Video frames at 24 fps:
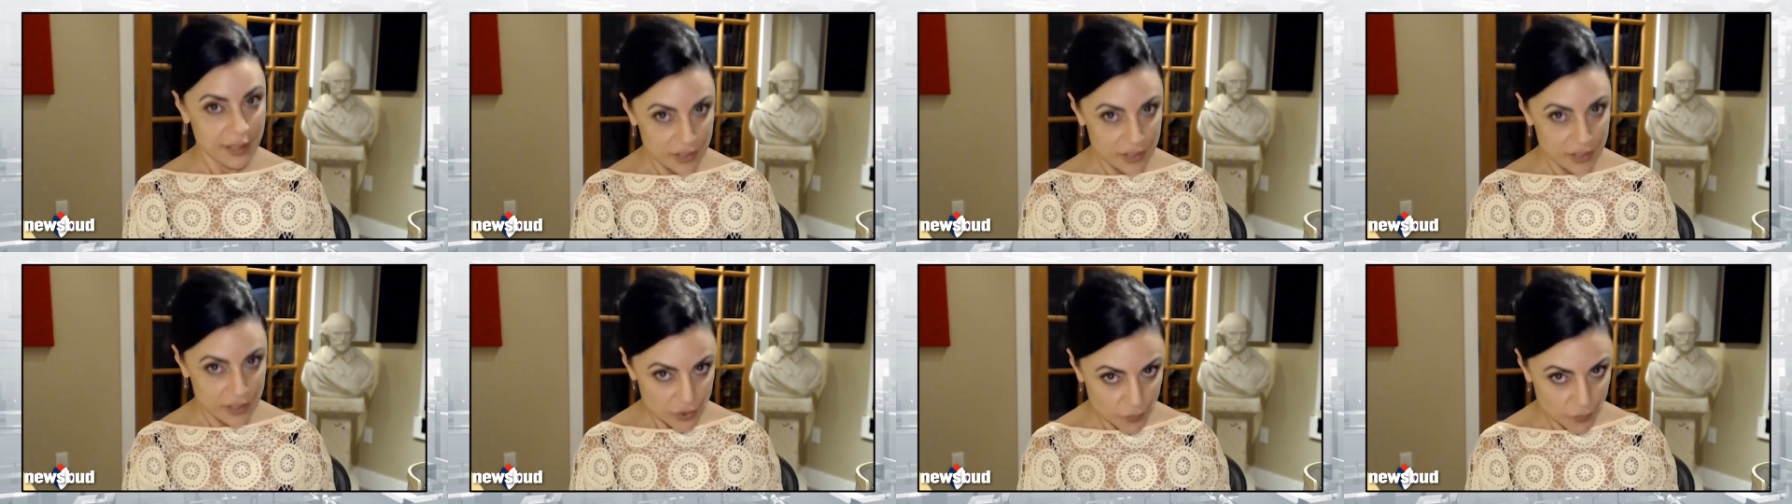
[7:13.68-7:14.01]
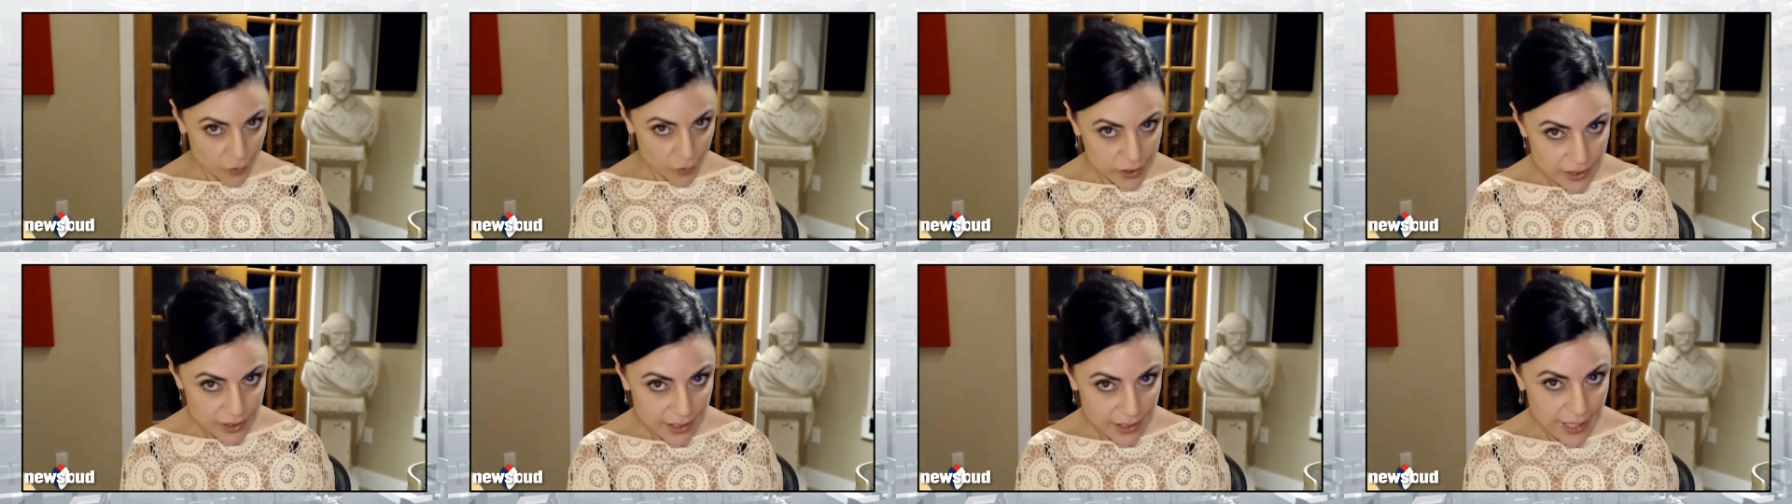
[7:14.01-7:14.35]

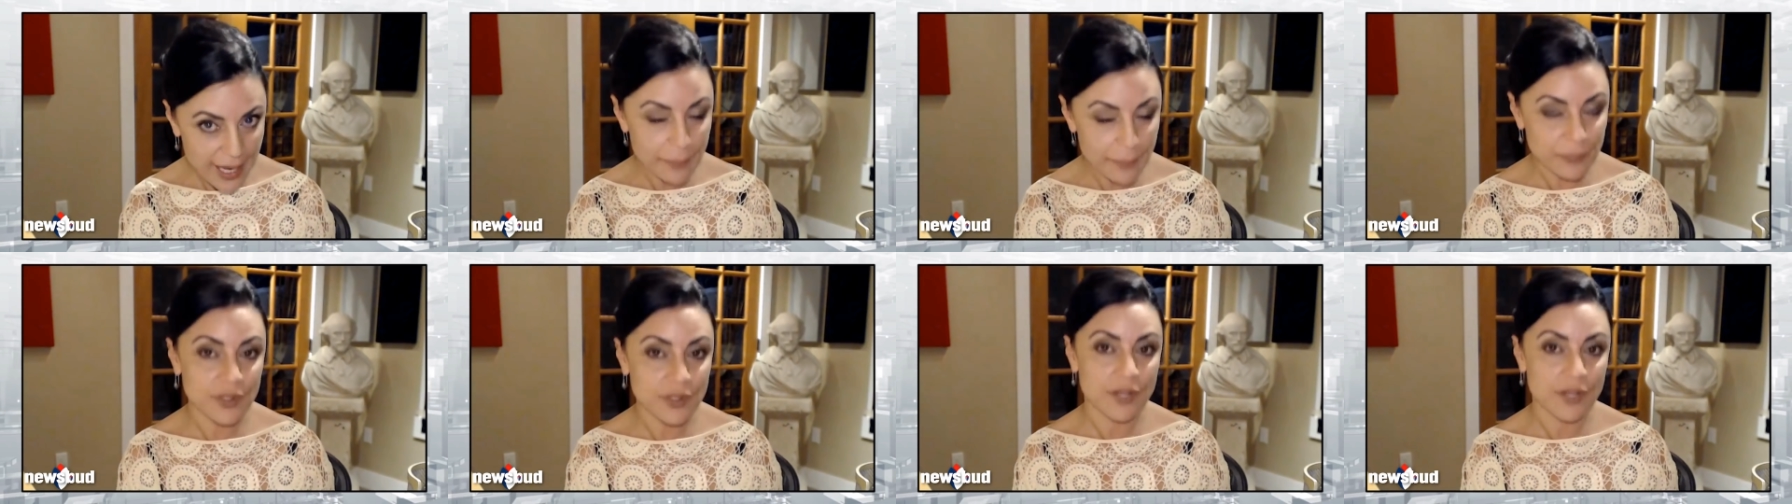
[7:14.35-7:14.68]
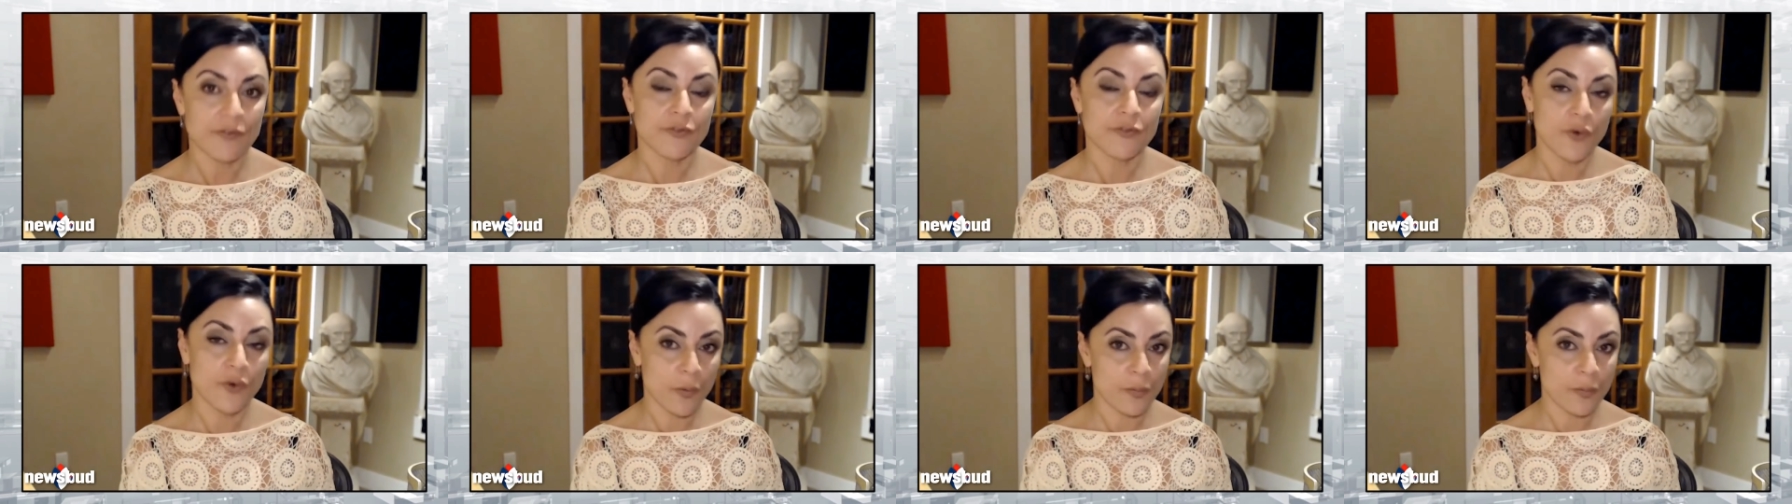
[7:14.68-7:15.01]
This was kept
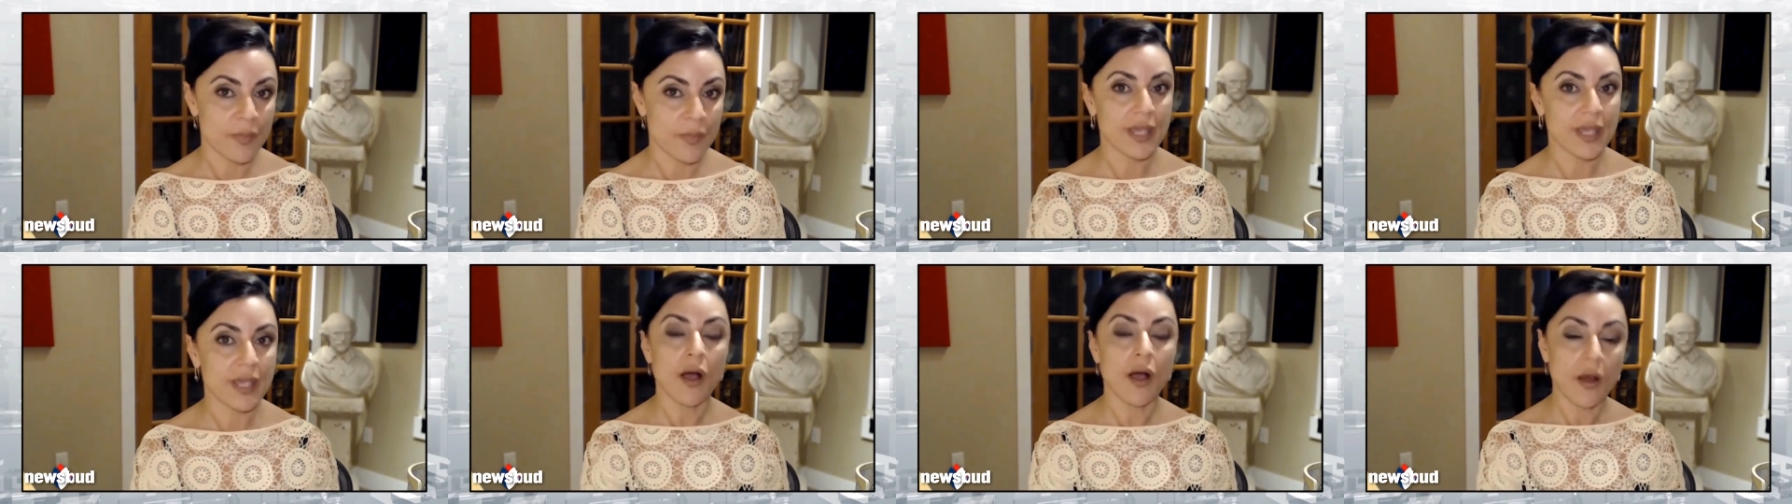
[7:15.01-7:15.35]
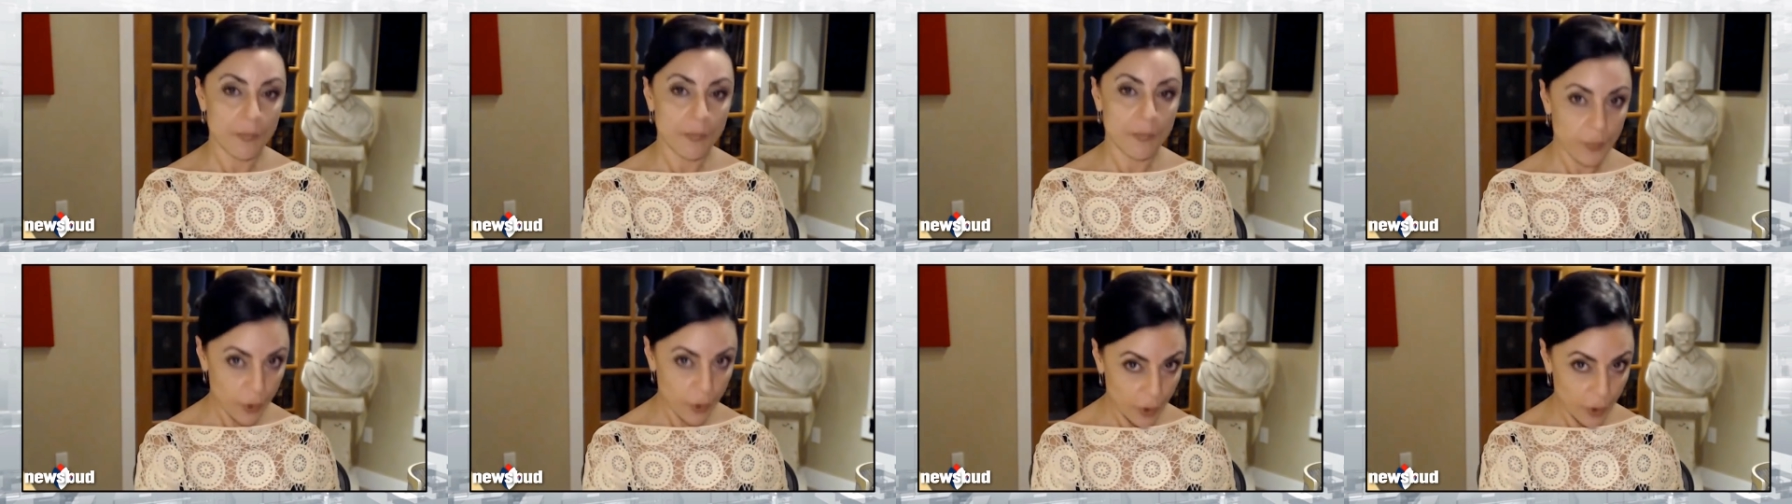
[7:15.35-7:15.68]
from me
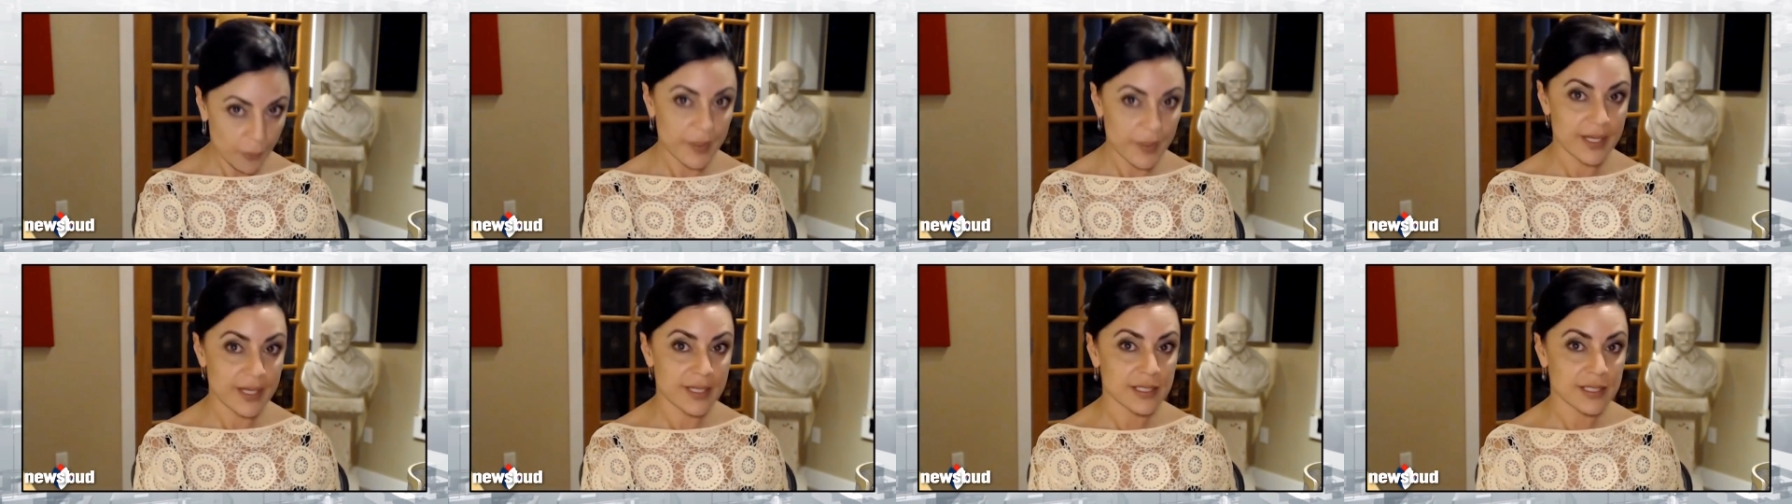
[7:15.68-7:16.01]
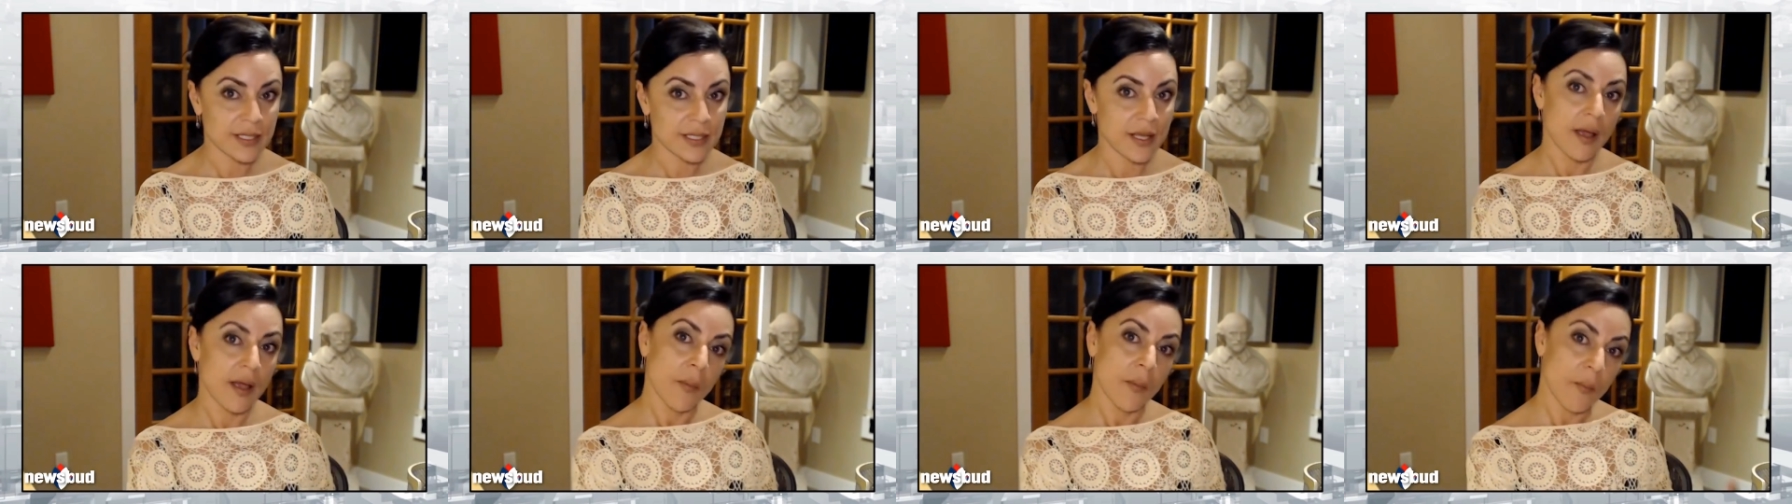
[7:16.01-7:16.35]
on
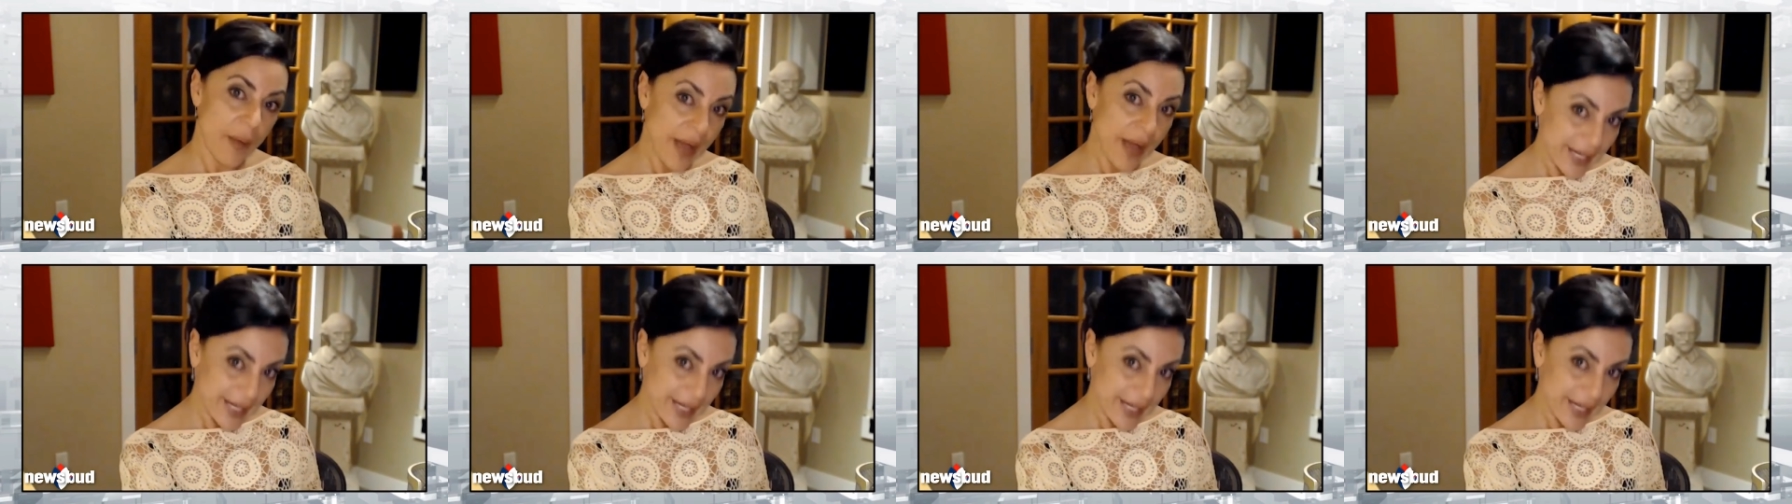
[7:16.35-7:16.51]
purpose